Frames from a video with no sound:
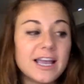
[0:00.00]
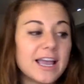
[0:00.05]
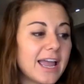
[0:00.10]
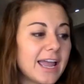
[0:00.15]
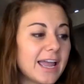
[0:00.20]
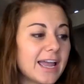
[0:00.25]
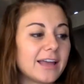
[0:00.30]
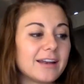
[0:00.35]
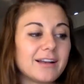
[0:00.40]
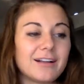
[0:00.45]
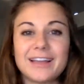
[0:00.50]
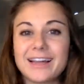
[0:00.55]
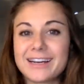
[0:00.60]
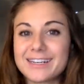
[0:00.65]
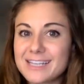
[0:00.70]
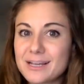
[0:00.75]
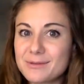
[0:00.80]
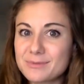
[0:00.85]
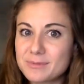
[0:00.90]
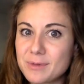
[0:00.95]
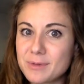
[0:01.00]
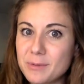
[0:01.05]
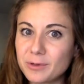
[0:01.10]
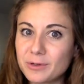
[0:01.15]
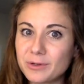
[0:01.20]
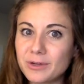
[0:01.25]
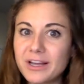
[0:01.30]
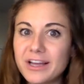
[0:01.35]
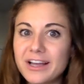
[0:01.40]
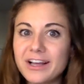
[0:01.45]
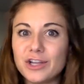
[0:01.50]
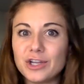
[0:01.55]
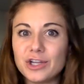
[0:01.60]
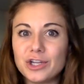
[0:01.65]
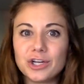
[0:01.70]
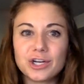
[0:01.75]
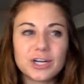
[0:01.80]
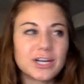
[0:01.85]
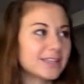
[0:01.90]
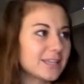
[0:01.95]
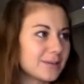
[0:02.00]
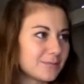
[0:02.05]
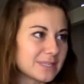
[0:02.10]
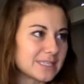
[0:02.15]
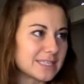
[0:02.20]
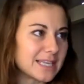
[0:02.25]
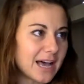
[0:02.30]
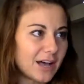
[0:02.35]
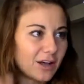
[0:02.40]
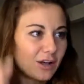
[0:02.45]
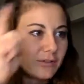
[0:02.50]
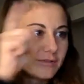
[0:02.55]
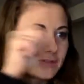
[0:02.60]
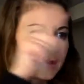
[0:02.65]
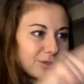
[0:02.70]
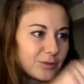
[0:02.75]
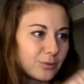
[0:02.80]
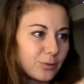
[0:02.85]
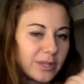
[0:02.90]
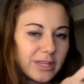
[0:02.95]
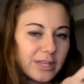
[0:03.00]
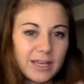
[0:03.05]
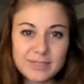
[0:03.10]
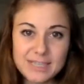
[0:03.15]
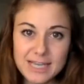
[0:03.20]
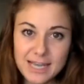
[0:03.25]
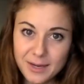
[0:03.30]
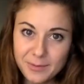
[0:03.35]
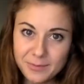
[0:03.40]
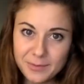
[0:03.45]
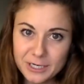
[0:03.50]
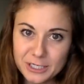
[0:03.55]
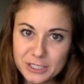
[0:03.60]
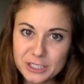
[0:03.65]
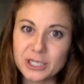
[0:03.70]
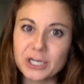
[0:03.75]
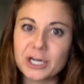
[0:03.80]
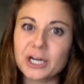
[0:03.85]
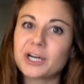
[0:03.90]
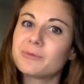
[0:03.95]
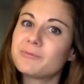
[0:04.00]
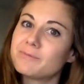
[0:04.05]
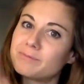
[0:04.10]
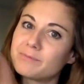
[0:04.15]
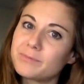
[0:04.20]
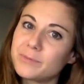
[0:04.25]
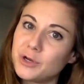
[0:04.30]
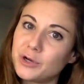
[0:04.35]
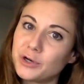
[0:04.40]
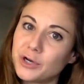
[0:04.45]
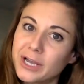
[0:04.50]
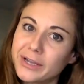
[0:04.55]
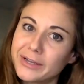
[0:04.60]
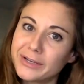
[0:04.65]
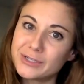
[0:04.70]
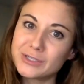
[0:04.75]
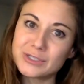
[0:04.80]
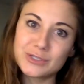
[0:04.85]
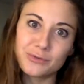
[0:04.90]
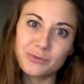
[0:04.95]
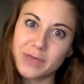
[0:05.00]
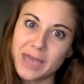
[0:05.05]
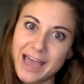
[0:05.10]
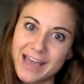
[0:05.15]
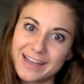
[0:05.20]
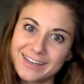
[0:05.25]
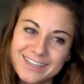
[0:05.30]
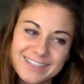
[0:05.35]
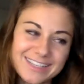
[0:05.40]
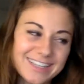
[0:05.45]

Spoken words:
And a lot of times people look at themselves when they take a picture. You're not going to do that.